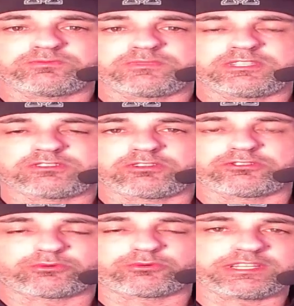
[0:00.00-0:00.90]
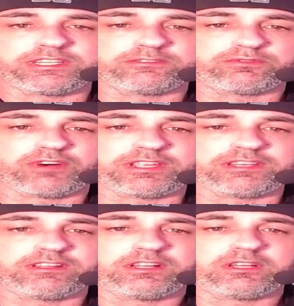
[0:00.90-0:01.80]
He's on a 3-fight
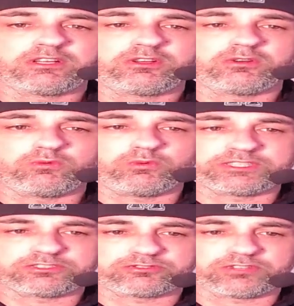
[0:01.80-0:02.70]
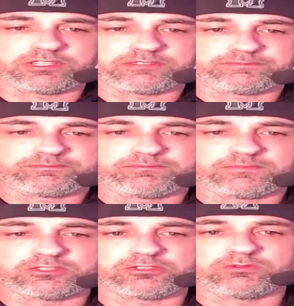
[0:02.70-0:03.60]
win streak.
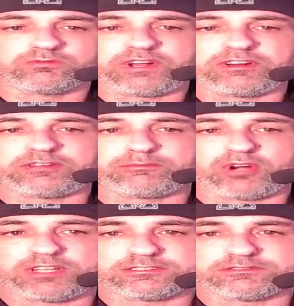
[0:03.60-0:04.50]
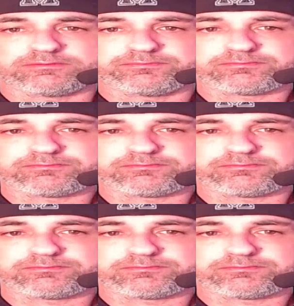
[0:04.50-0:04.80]
So very impressive.